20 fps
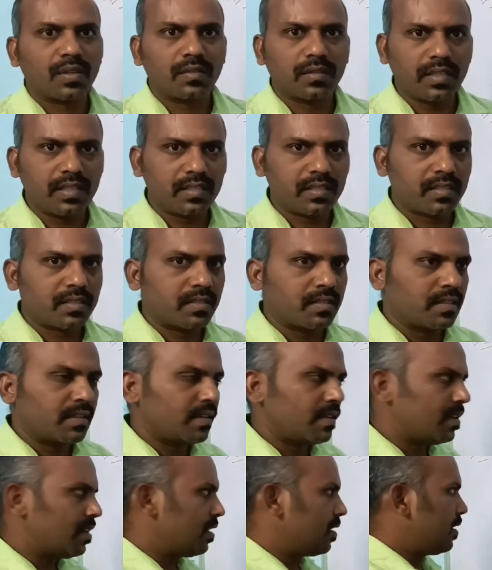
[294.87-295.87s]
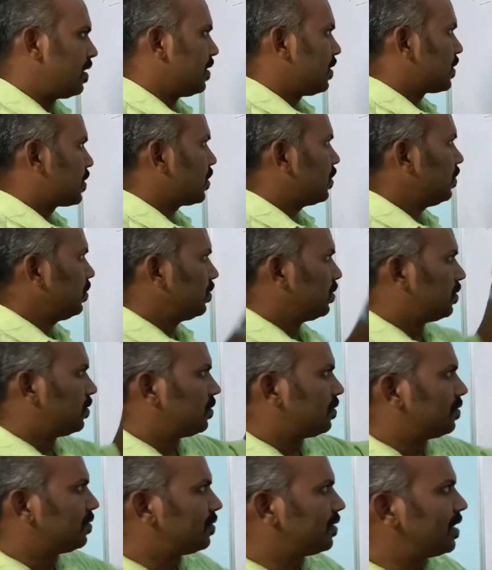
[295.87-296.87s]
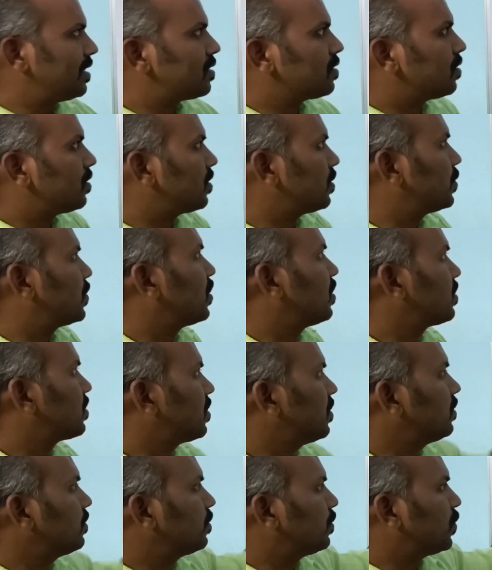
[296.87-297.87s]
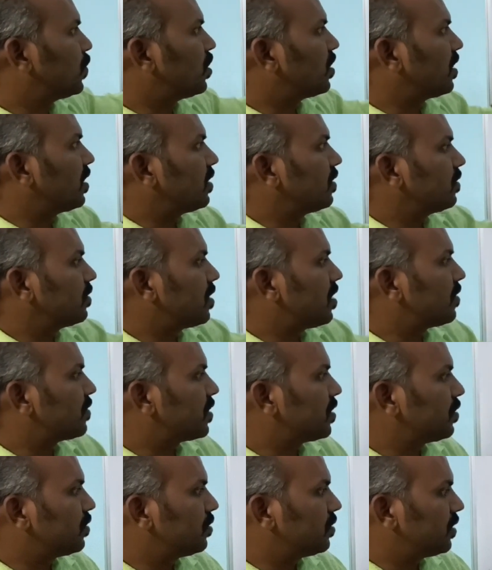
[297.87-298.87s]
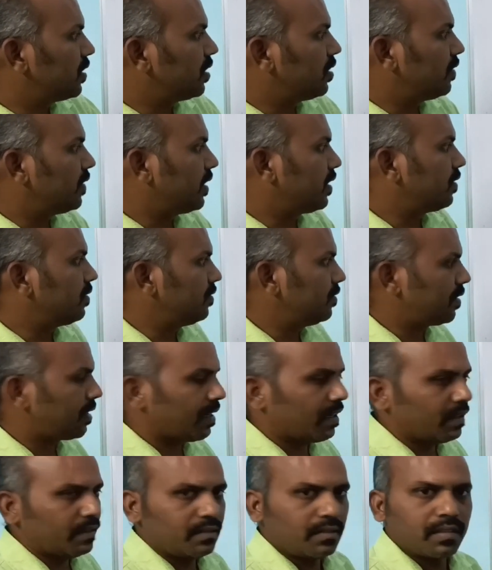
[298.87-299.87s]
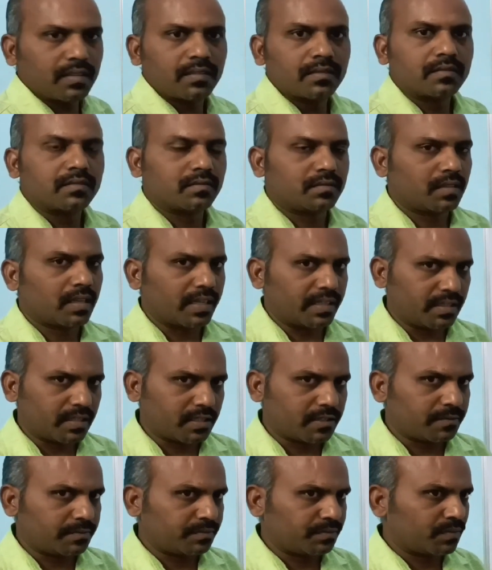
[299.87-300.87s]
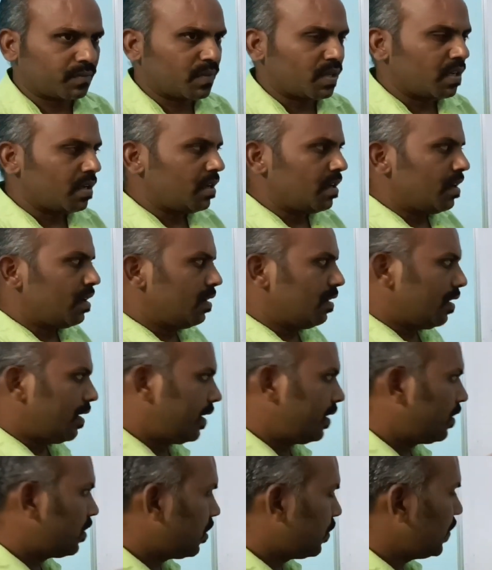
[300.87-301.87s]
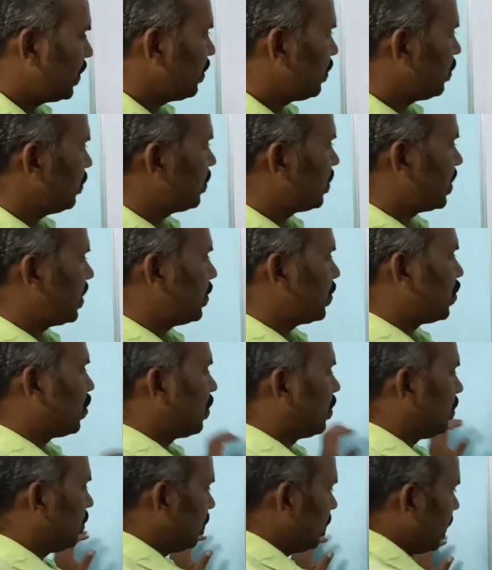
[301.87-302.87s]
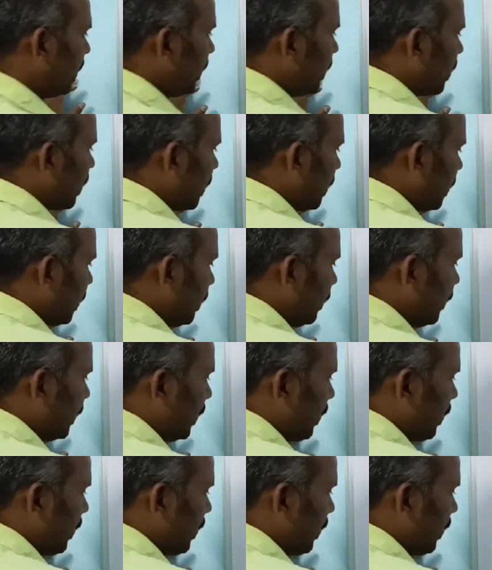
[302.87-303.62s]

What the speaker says: Right? So these are about morning, afternoon, evening, and night. And coming to three more, here I will give